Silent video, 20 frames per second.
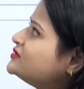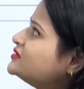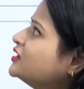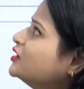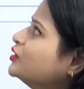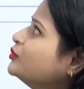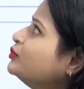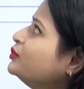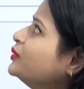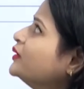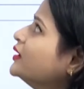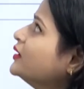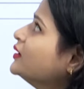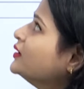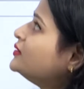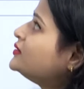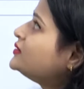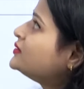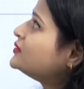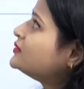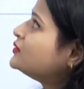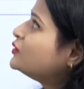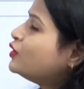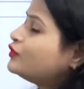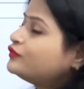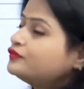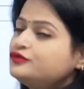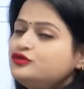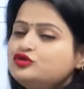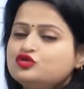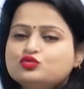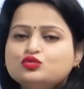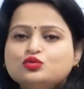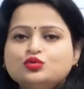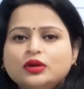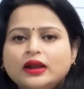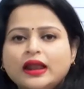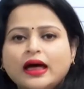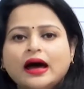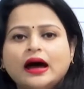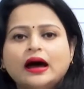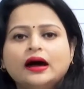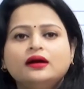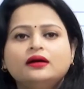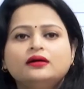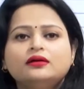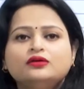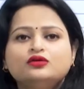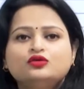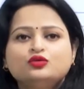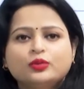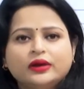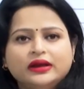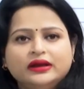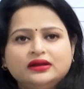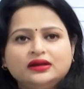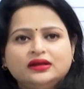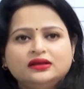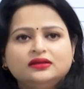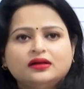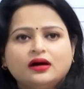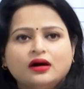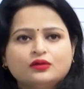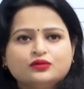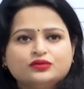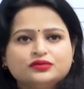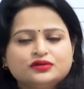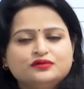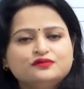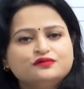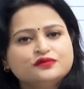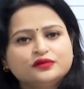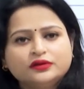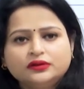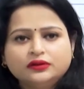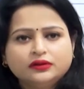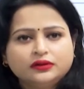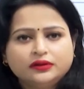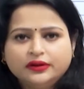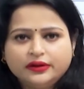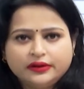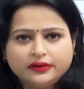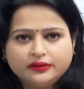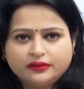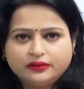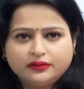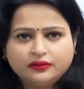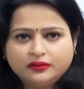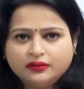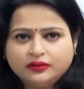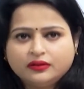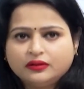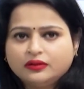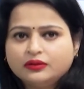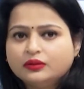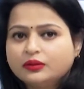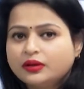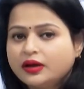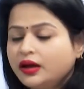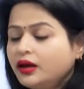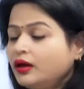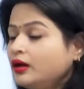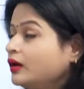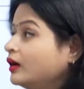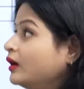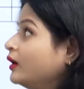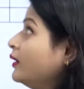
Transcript: surplus of 2 lakh 20,000 for third year, okay?